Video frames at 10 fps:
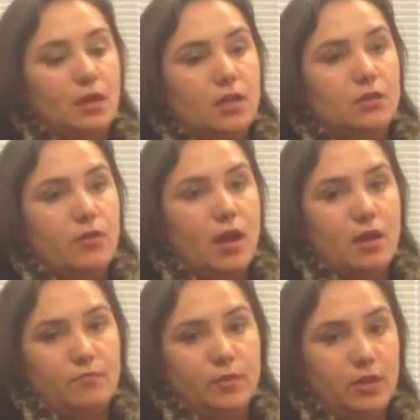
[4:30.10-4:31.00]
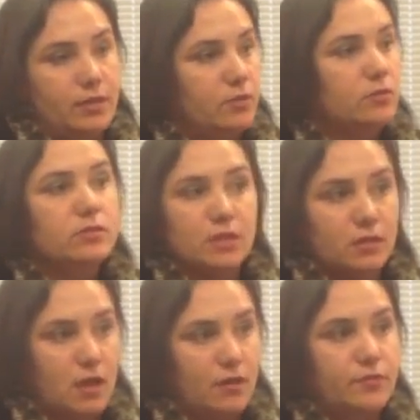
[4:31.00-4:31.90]
you have millennials. A
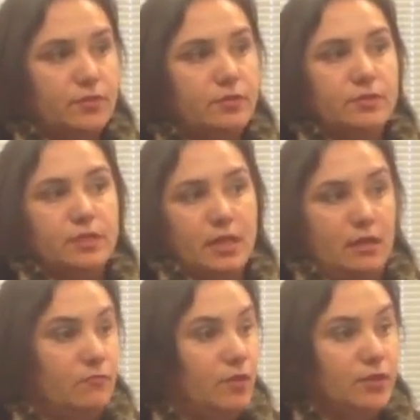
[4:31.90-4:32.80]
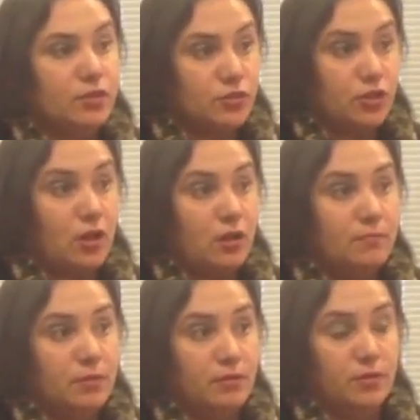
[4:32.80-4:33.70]
lot of students can't find a
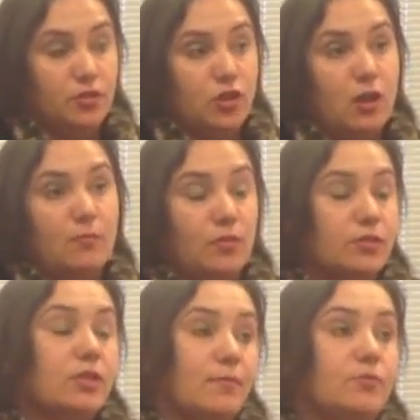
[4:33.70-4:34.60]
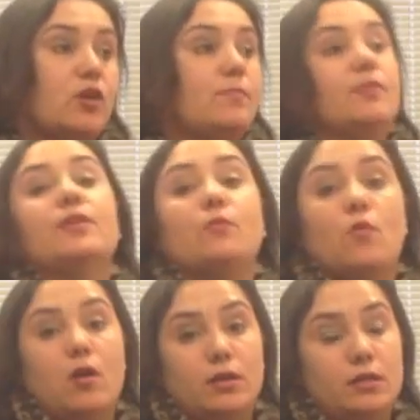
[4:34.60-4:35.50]
good job, or the type of job that they
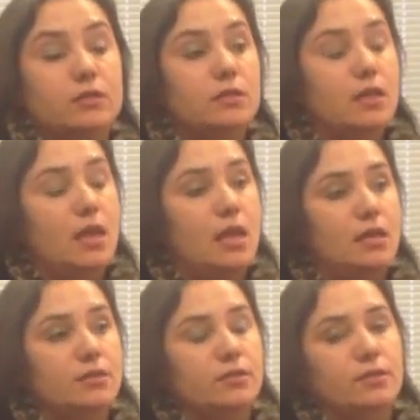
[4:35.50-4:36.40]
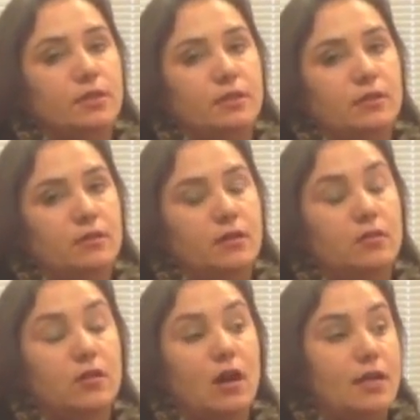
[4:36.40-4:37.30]
wanted, and they're a
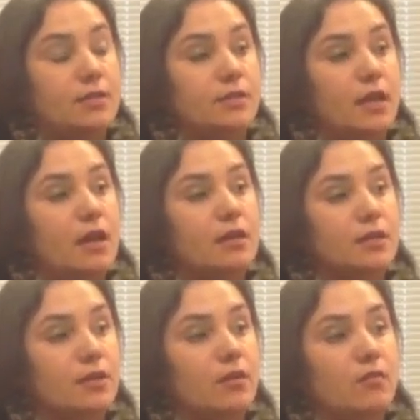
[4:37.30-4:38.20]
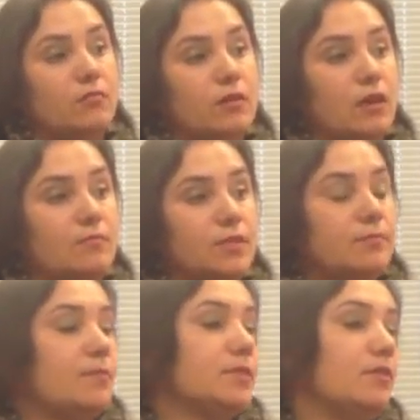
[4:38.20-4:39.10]
lot in debt. You know,
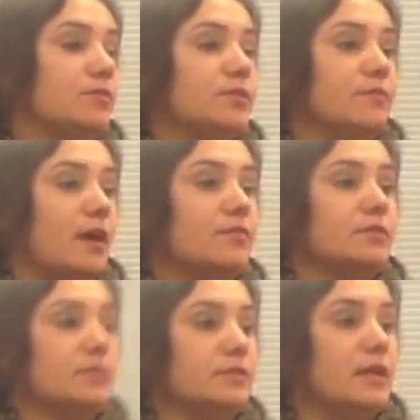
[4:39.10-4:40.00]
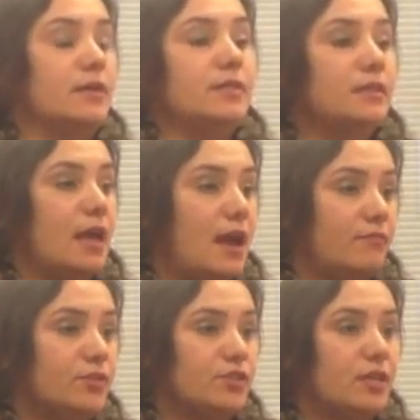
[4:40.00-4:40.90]
sometimes hundreds of thousands in debt. I think the
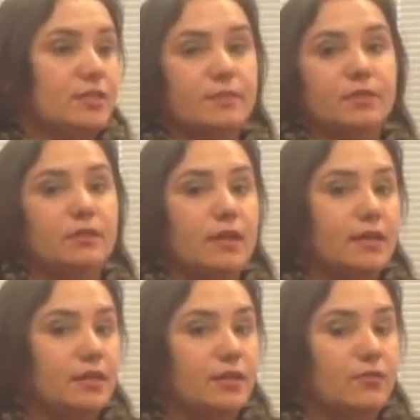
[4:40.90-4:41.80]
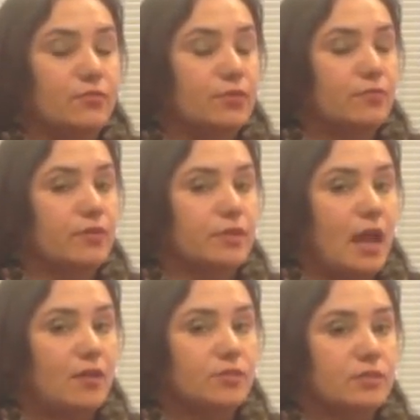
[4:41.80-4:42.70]
average debt is something like, you know,
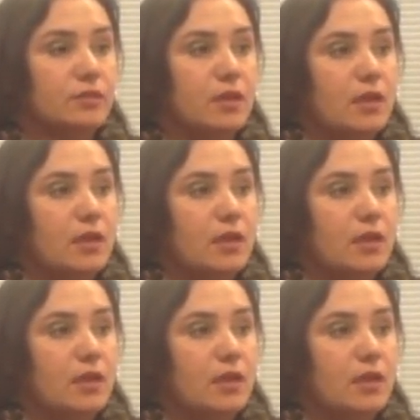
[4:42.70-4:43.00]
$33,000,